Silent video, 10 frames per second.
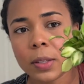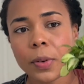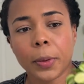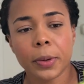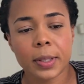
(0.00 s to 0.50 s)
this
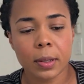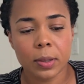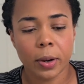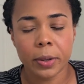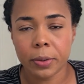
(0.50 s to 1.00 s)
from Crystal
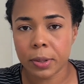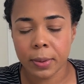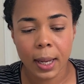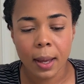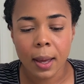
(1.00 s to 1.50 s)
Star
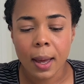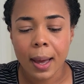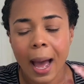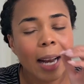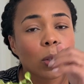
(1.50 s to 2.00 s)
Nursery.
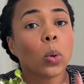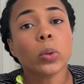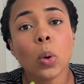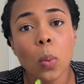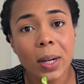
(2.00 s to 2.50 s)
I don't
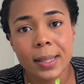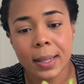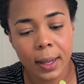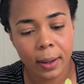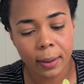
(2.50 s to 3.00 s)
know what's
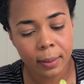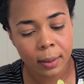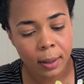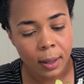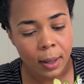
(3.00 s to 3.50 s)
in here.
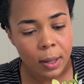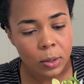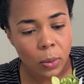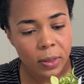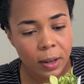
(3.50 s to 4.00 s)

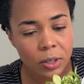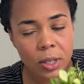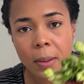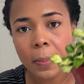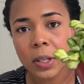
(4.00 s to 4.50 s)
So there's
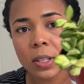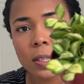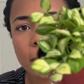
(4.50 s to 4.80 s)
just a bunch of